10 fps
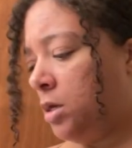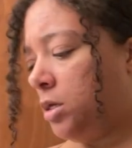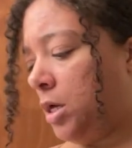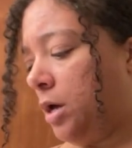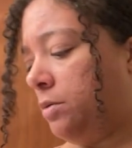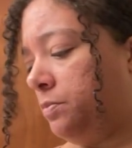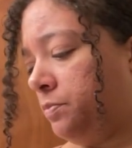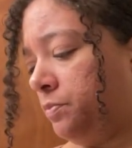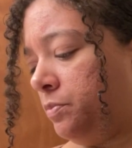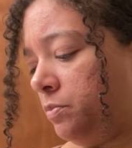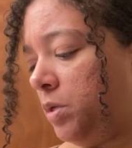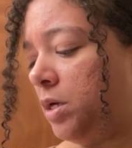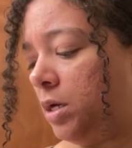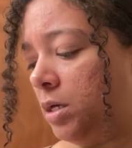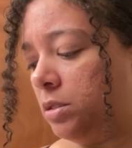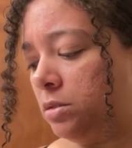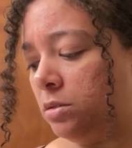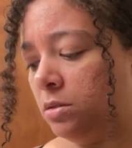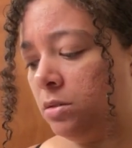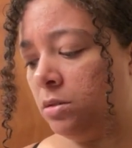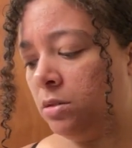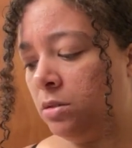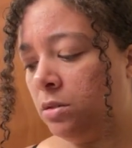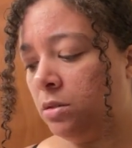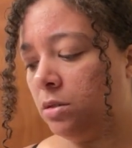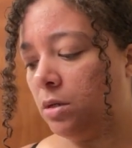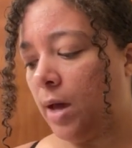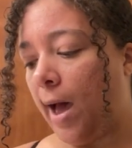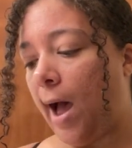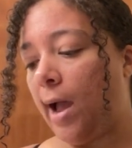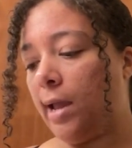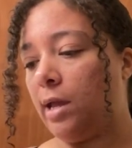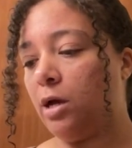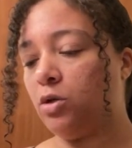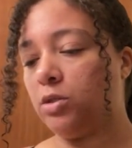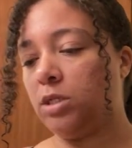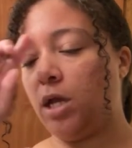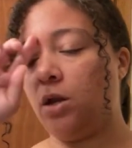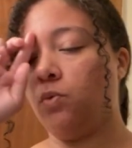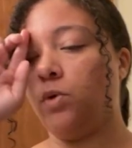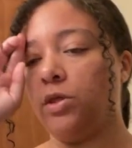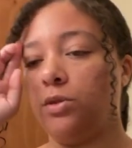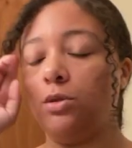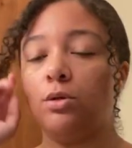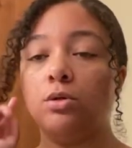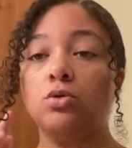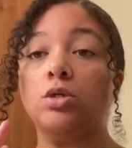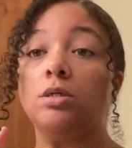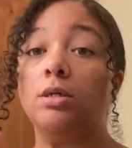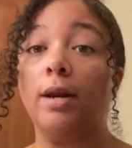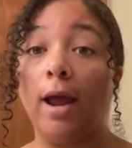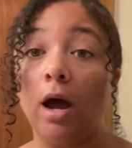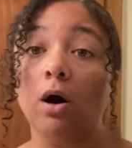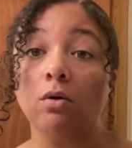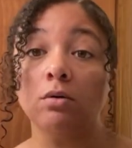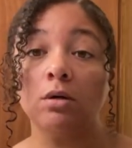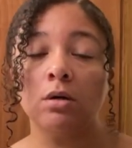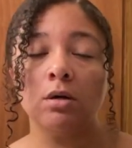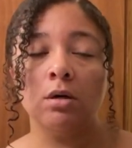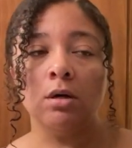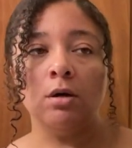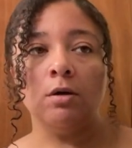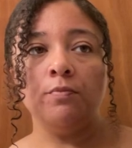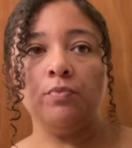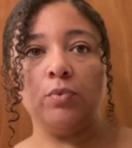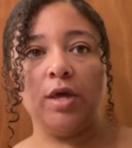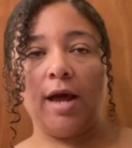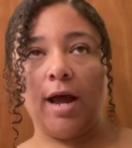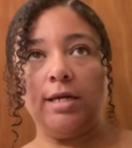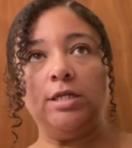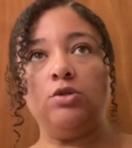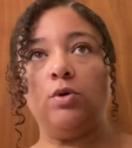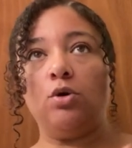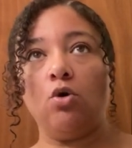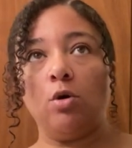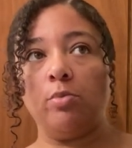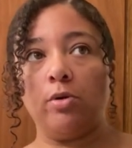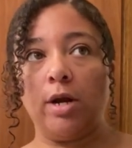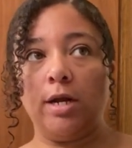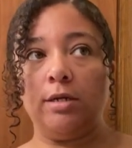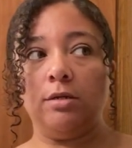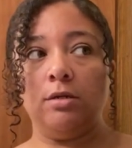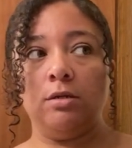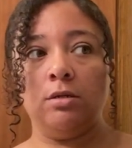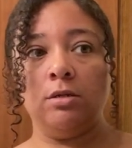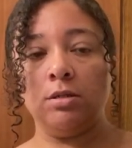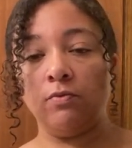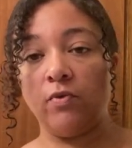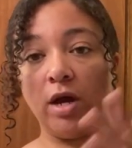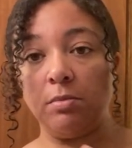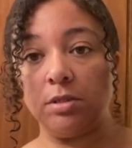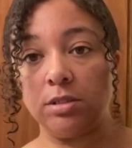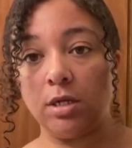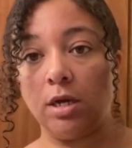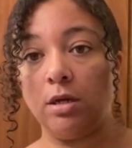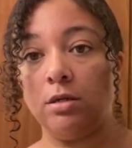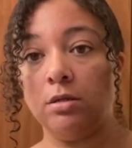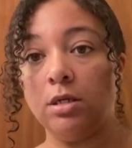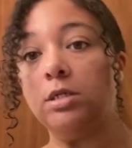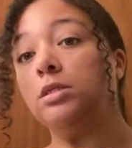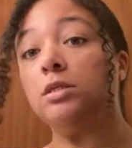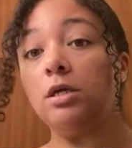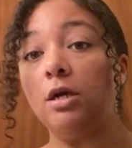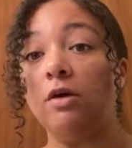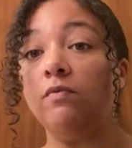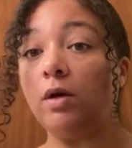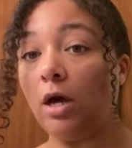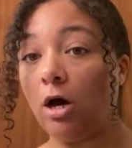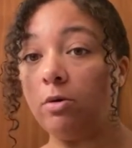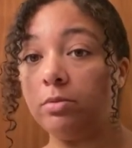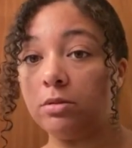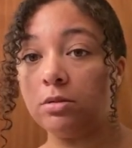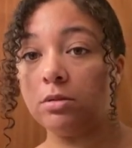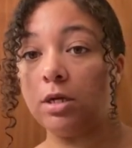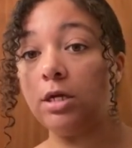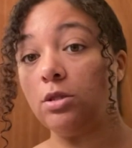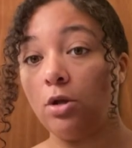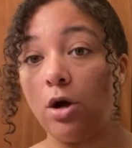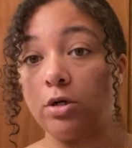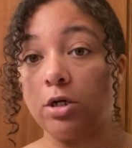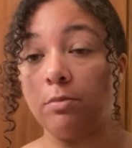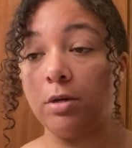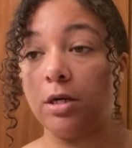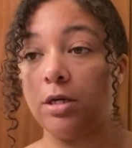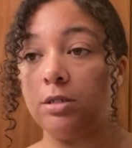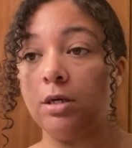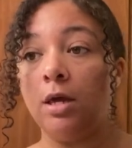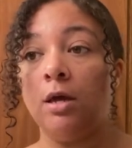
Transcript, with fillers: Yeah, because I understand with now that I need to incorporate some vitamin C and see if it helps in the long term because